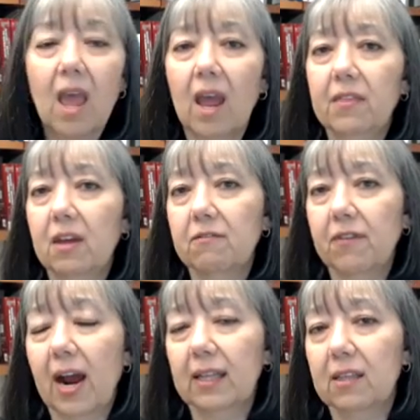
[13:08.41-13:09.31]
And then
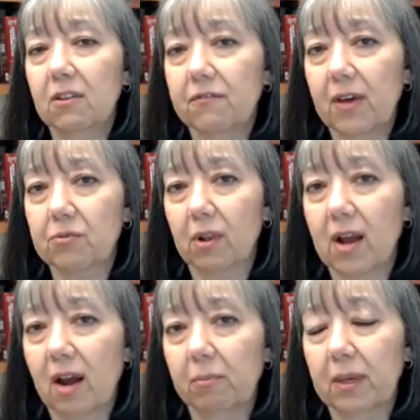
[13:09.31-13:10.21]
finally, the federal
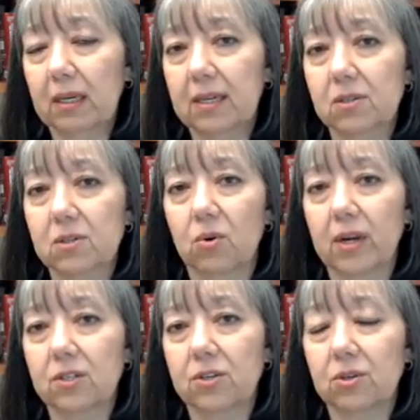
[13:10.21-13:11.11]
government is
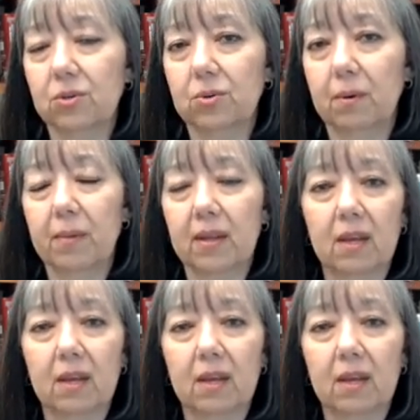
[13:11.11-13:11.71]
going to